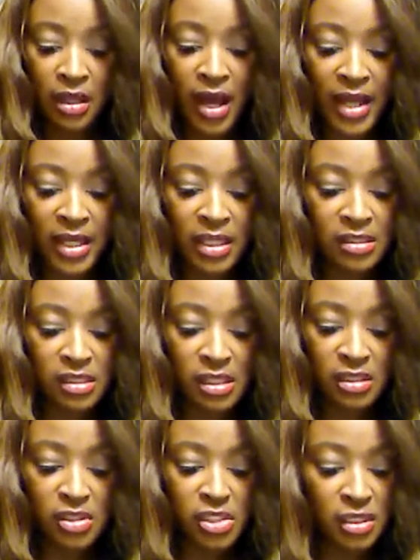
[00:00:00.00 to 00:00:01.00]
I
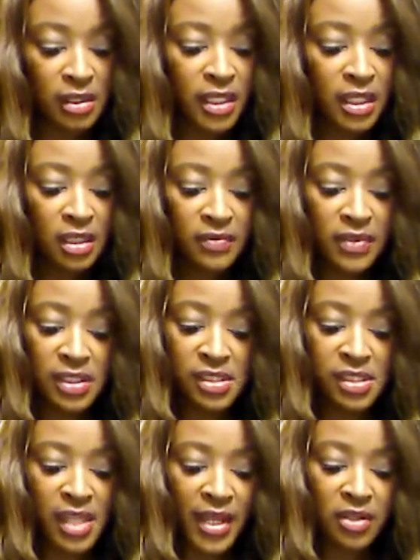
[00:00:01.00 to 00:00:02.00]
continued to live in
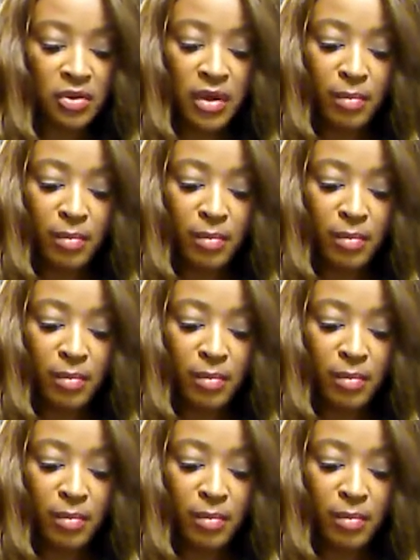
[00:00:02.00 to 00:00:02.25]
this cycle,